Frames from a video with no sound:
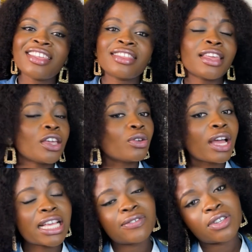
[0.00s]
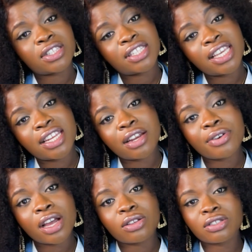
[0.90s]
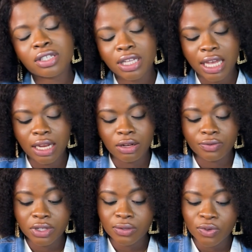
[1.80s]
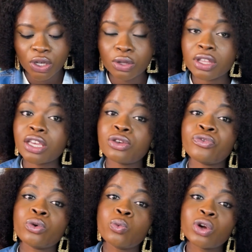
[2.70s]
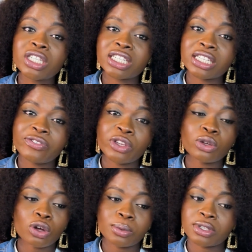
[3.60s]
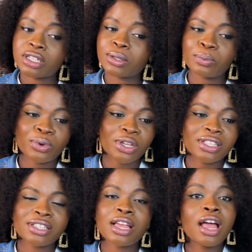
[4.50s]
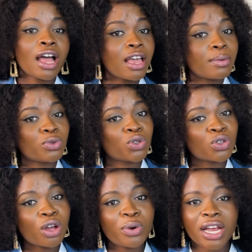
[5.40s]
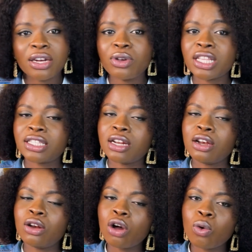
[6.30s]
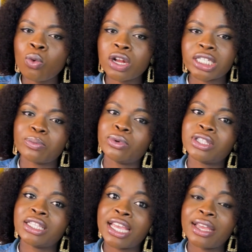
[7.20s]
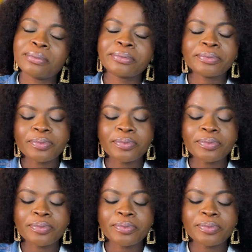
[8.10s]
Thank you guys for sticking around to the end of this video. Thank you for watching this video up to this point. I am sorry, I know it's a long watch, but then